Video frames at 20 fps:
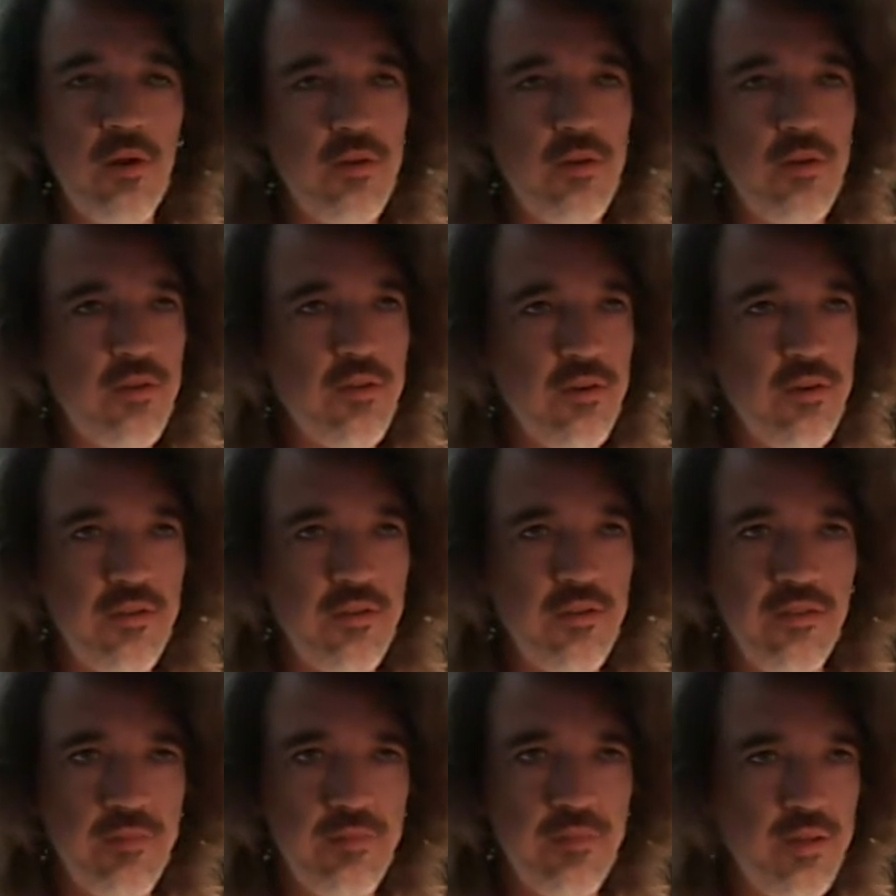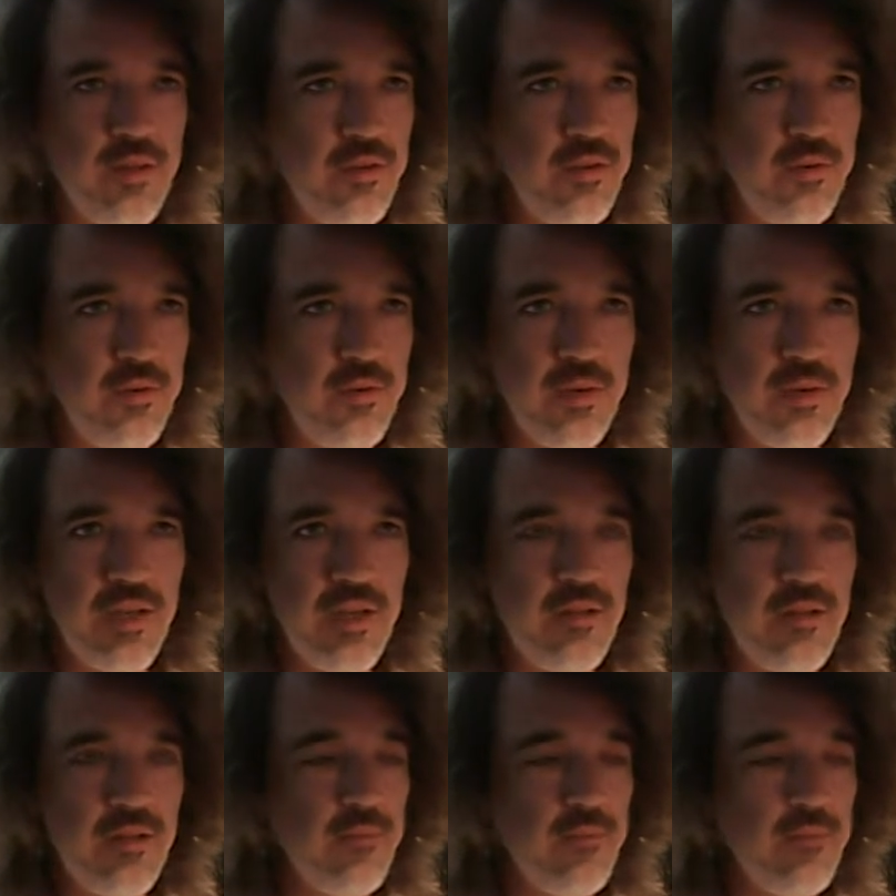to talk to somebody who
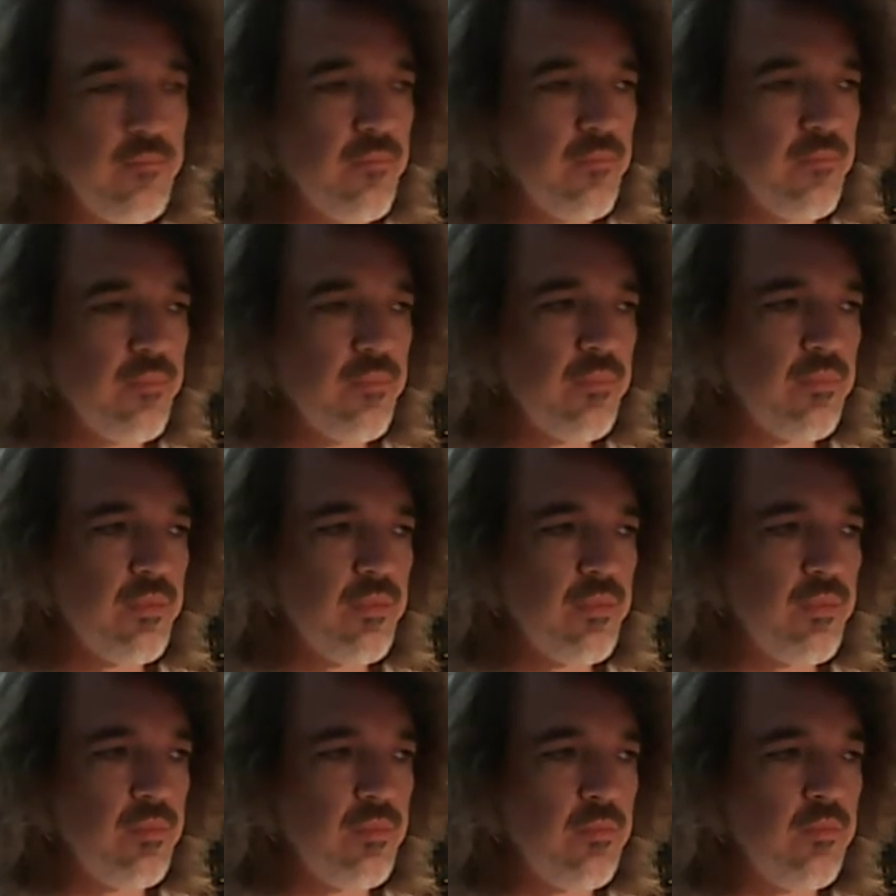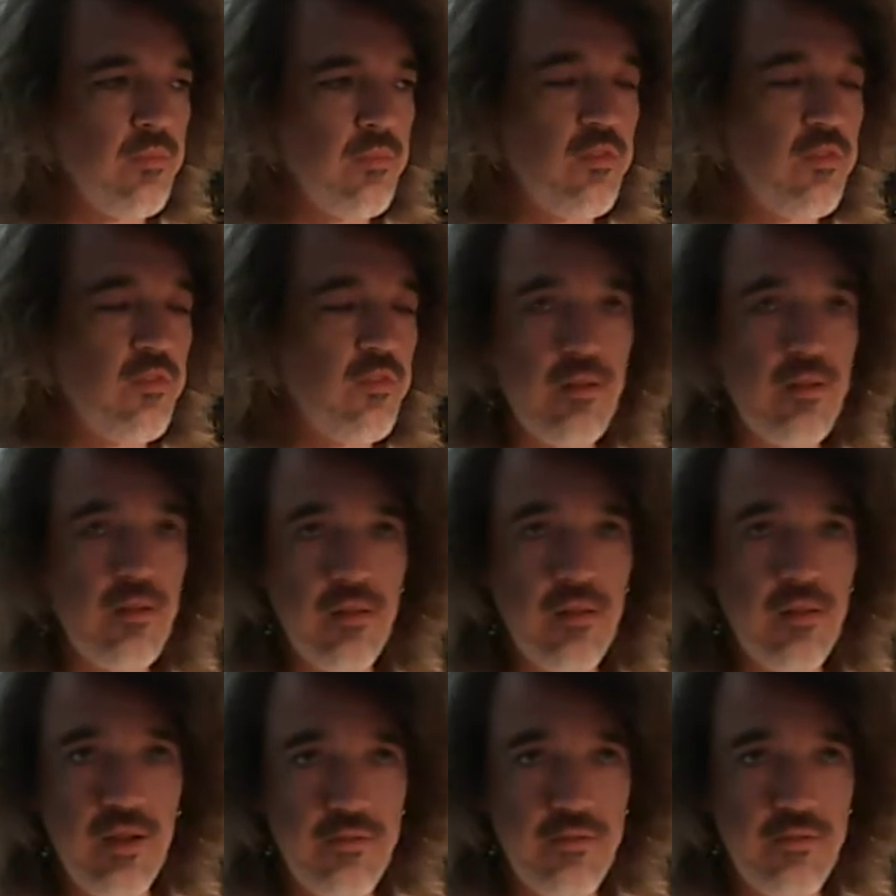had seen a
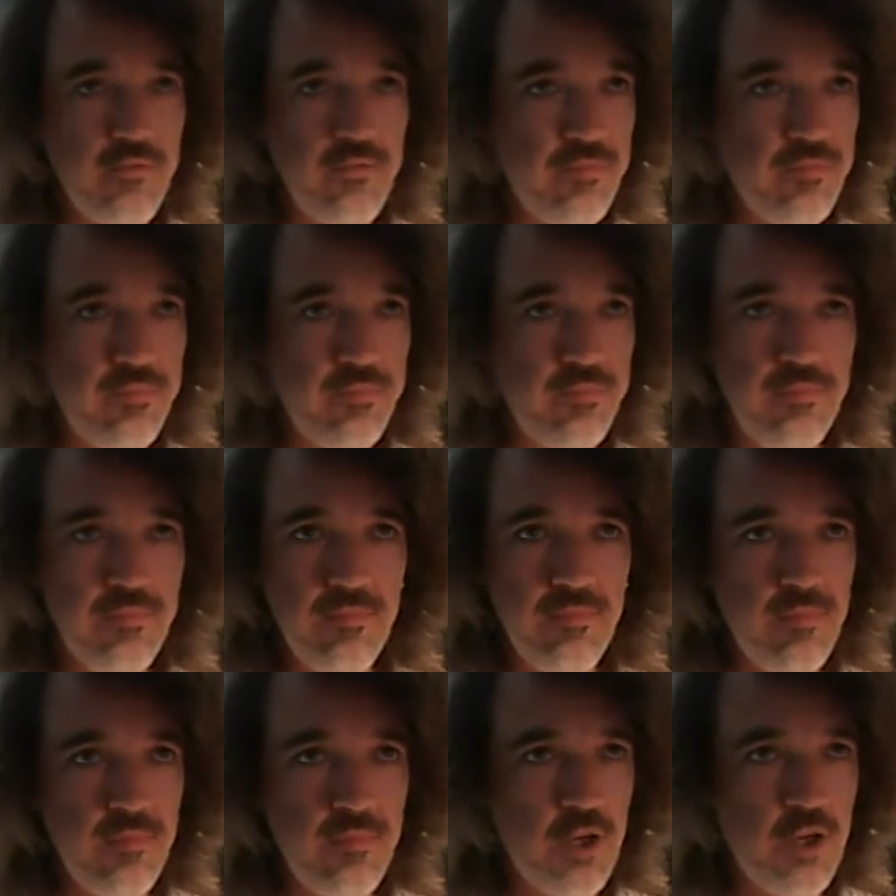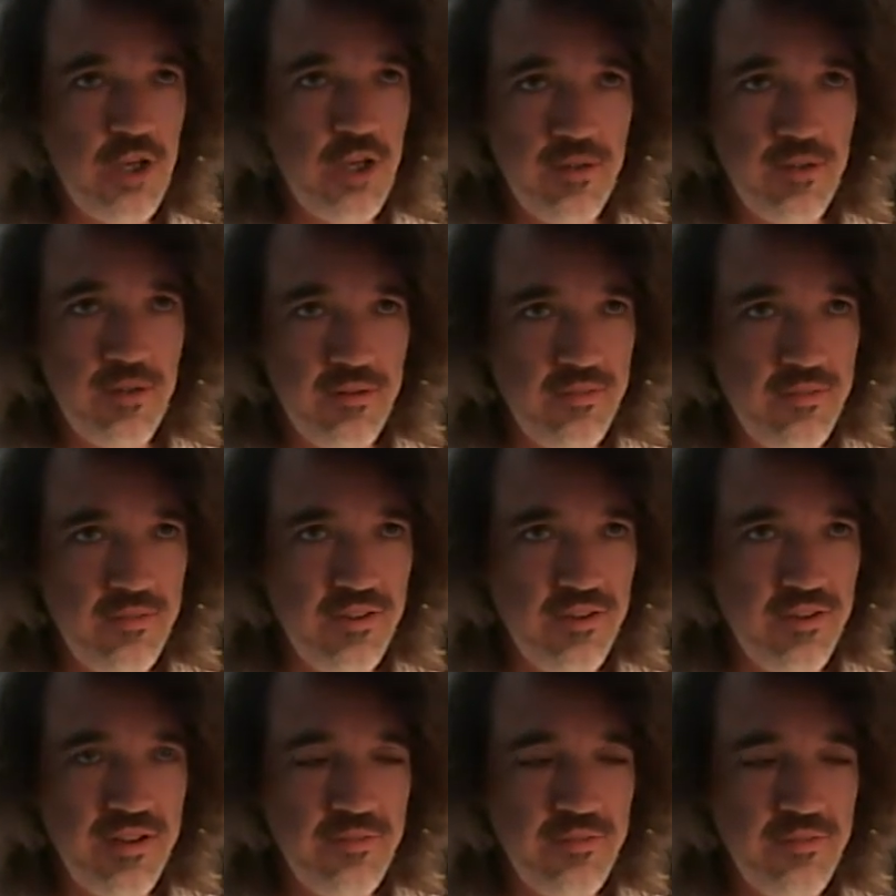lot of shit in his
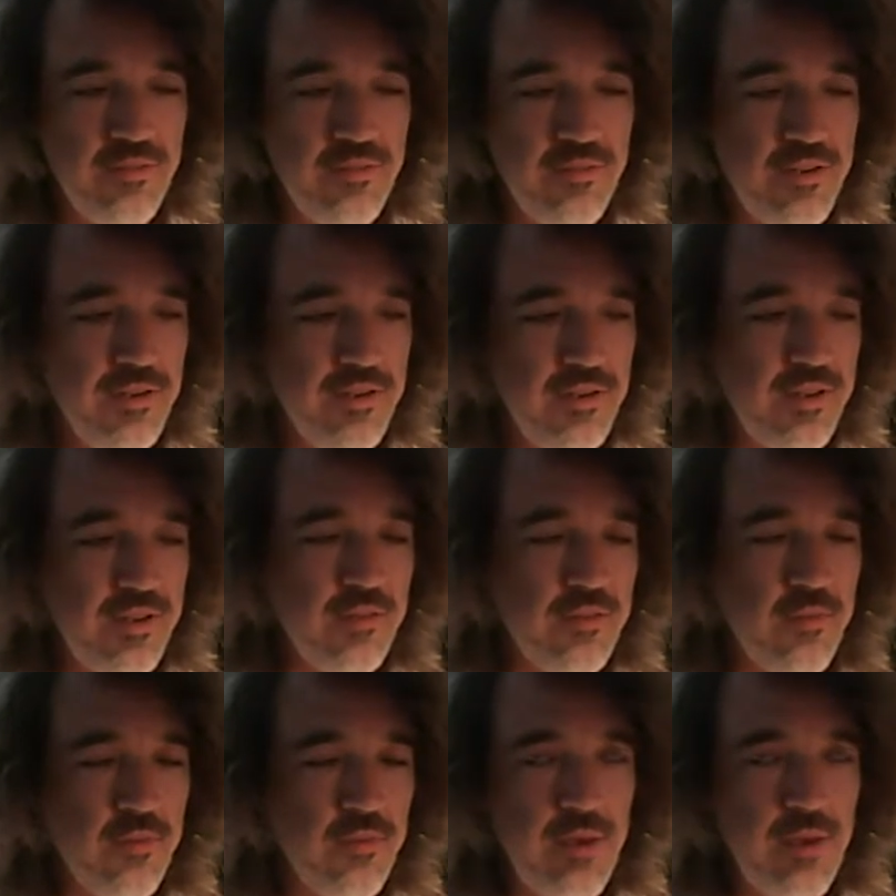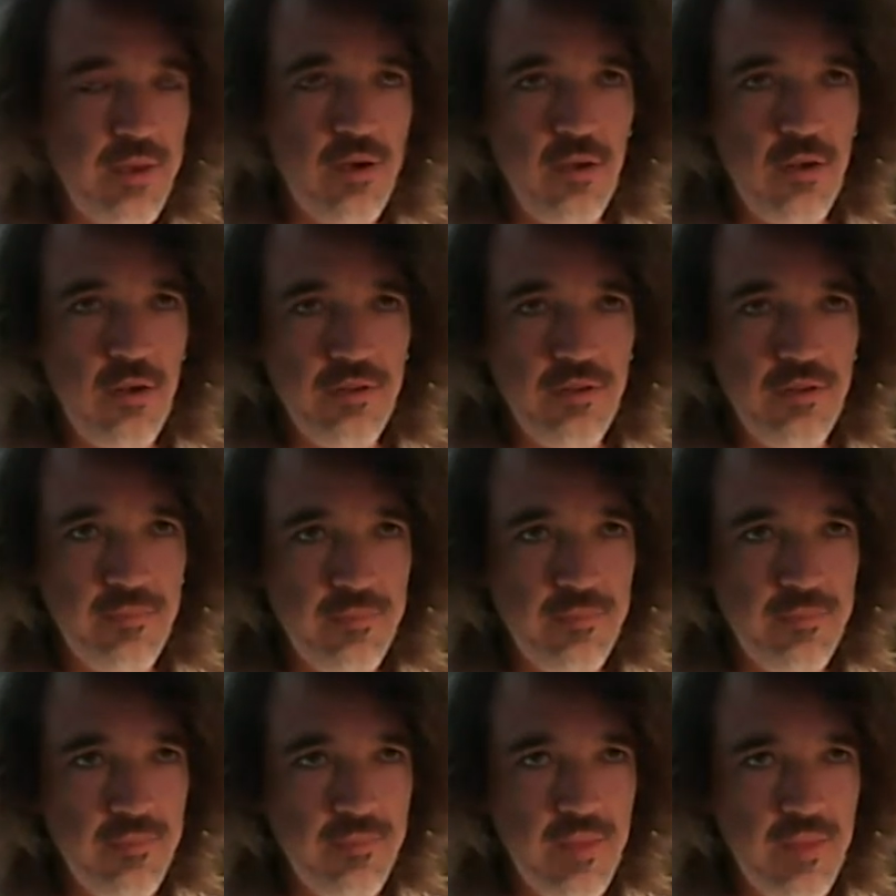life. And so I called him,
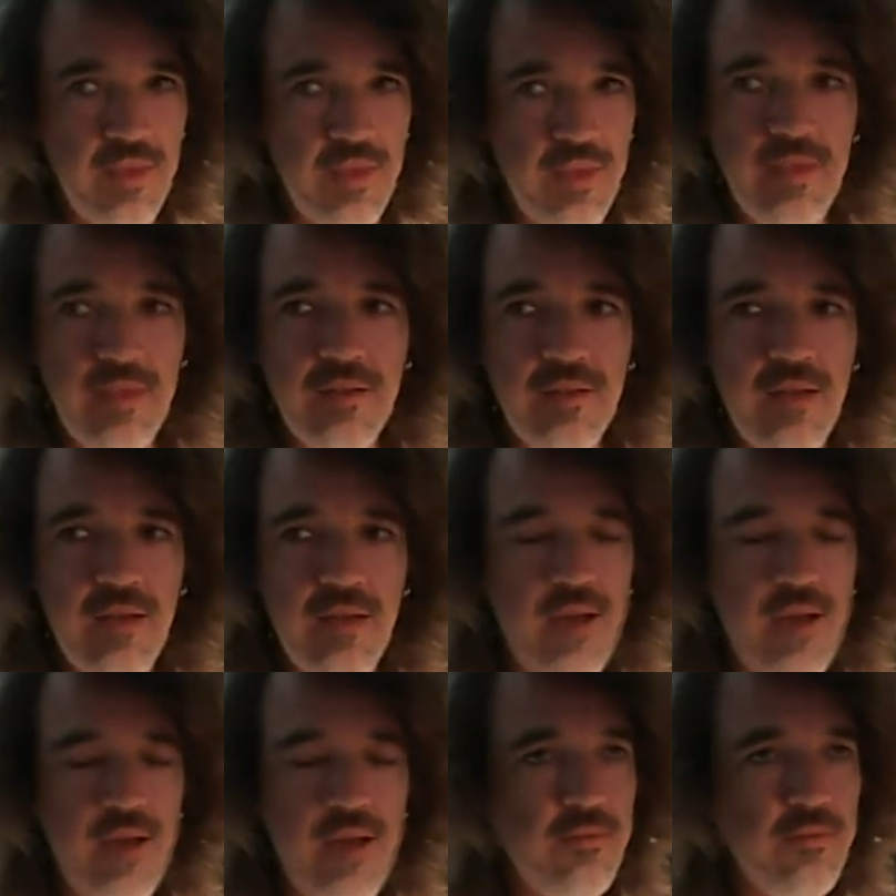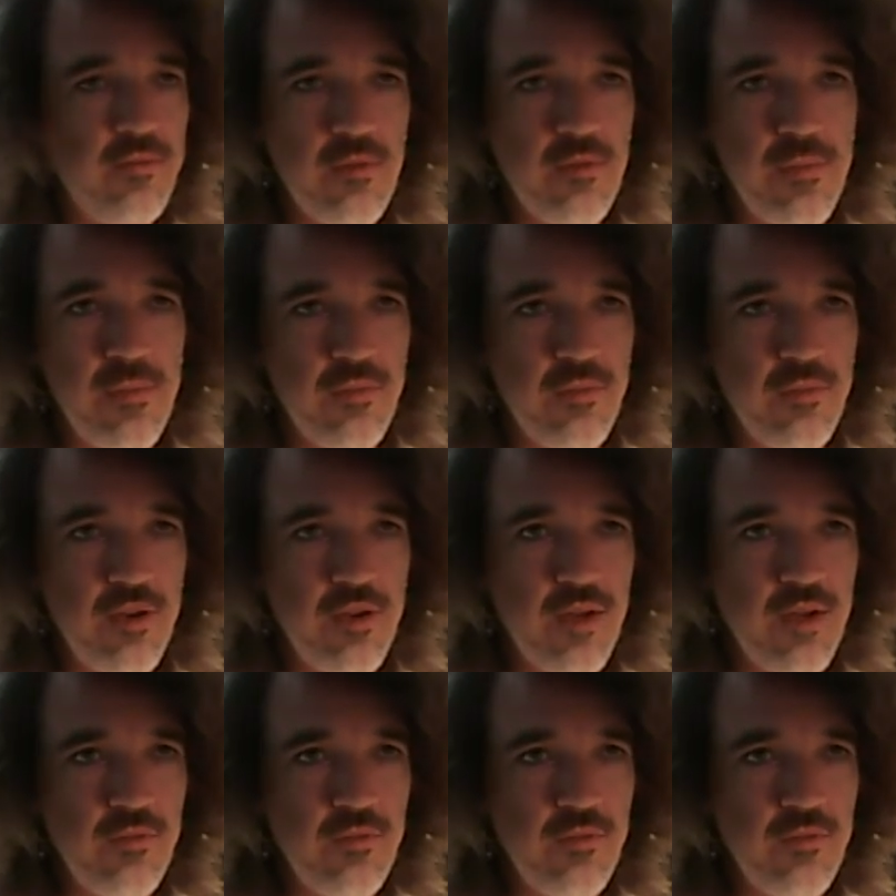and I don't even remember the
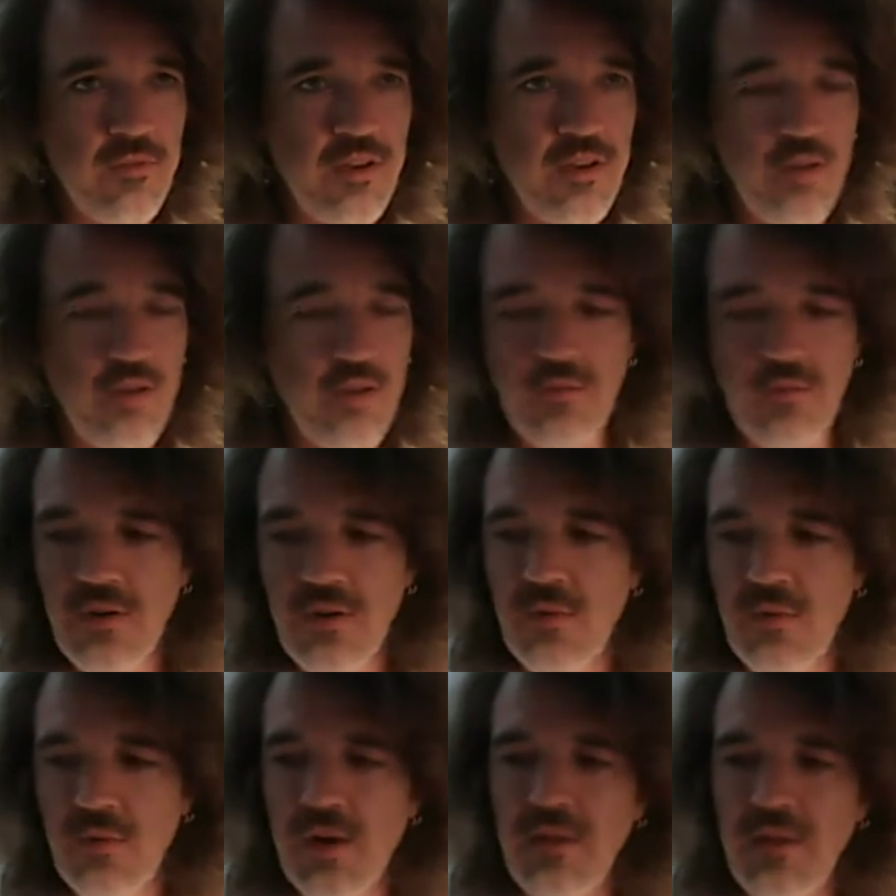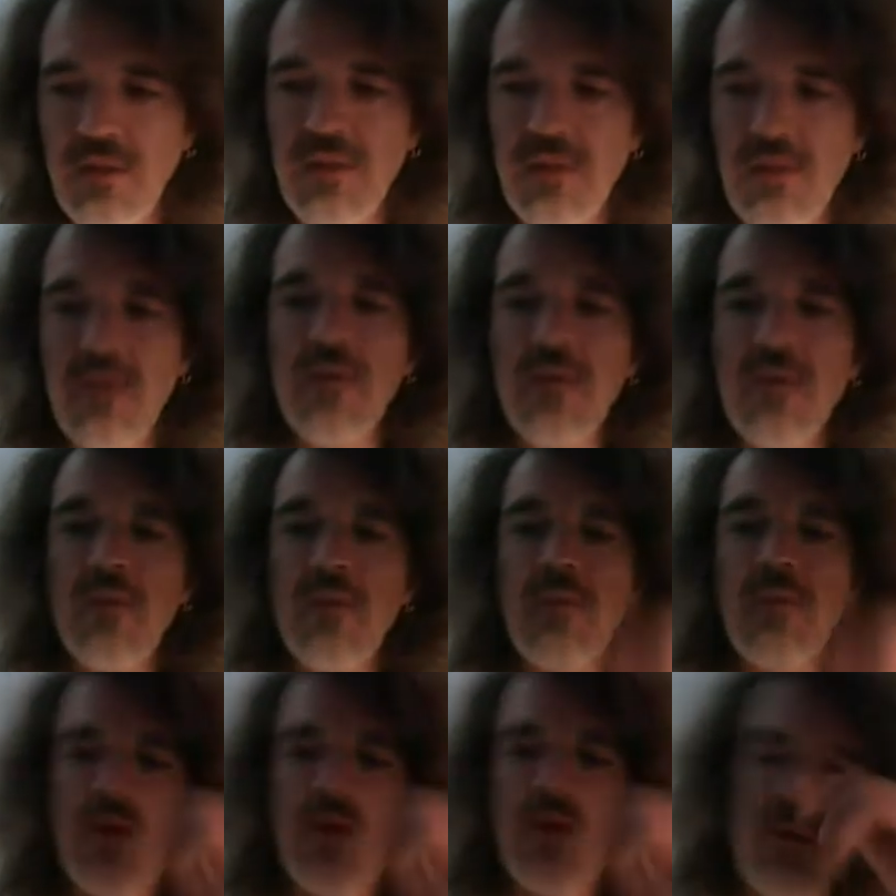conversation very well.
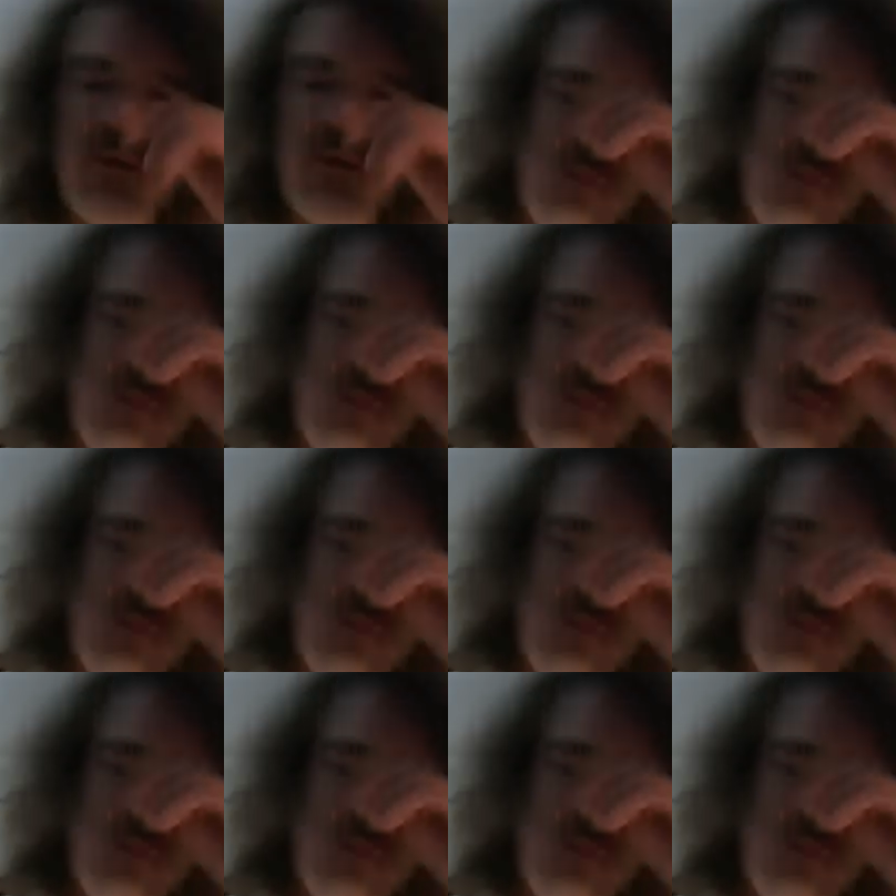But